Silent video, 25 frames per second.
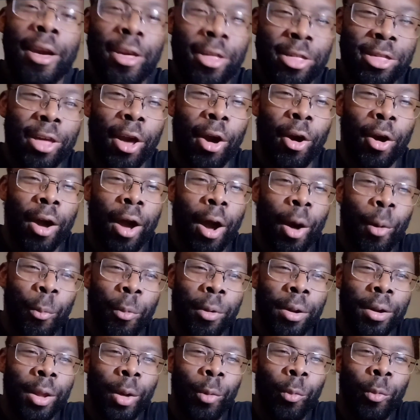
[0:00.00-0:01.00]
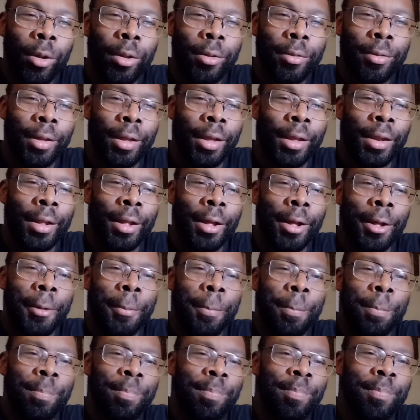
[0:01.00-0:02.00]
Shall come one on oh one and
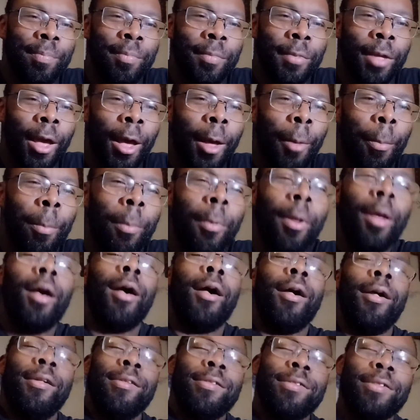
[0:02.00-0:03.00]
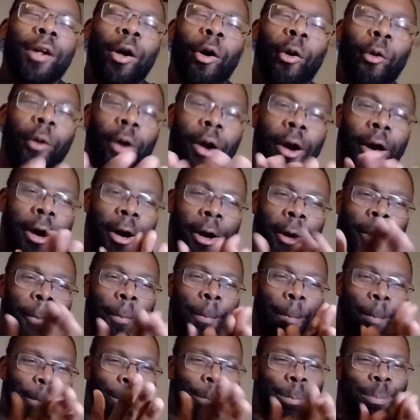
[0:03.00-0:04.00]
um yeah. So
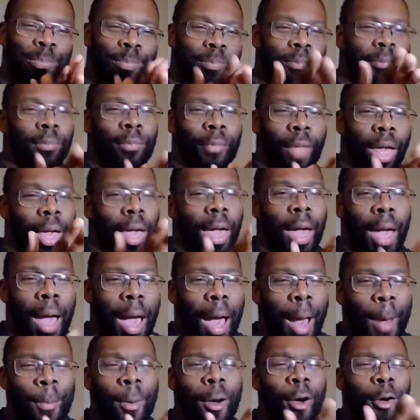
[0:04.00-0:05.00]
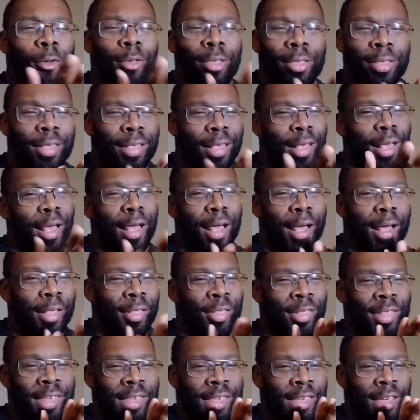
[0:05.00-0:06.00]
um about
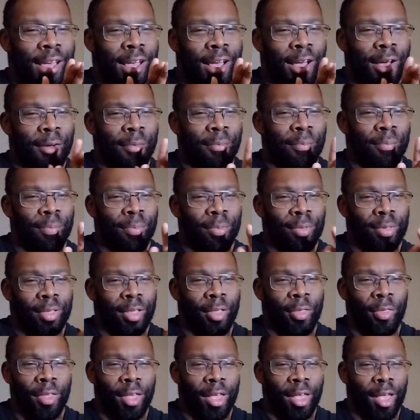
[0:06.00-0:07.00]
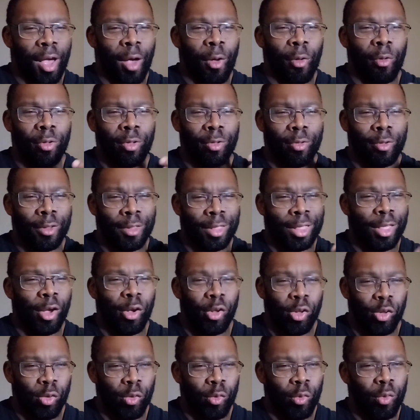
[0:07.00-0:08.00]
the um the thing that I was gonna tell
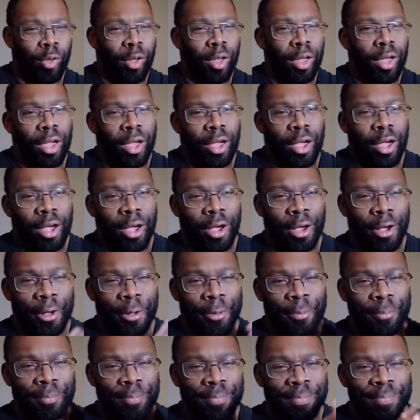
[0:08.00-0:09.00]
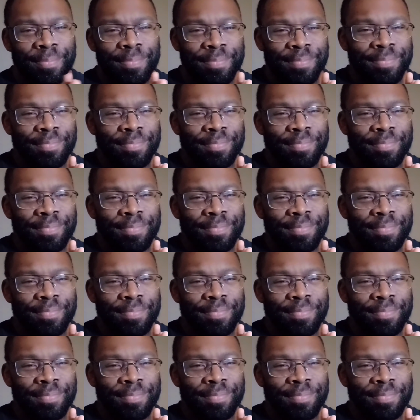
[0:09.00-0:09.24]
you um